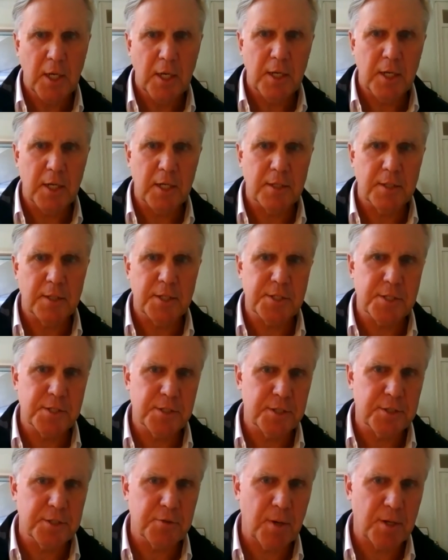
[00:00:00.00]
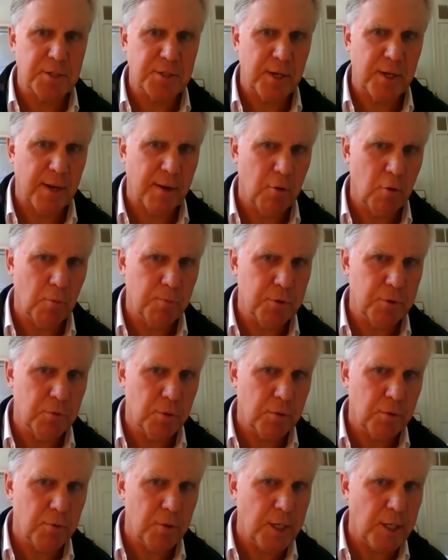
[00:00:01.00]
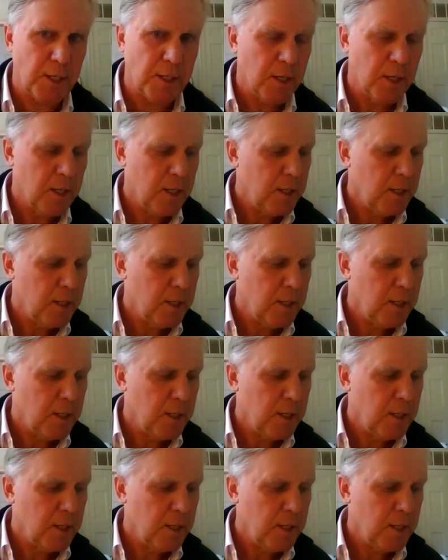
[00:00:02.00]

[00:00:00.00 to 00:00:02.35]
and this is interesting, and I hope you agree.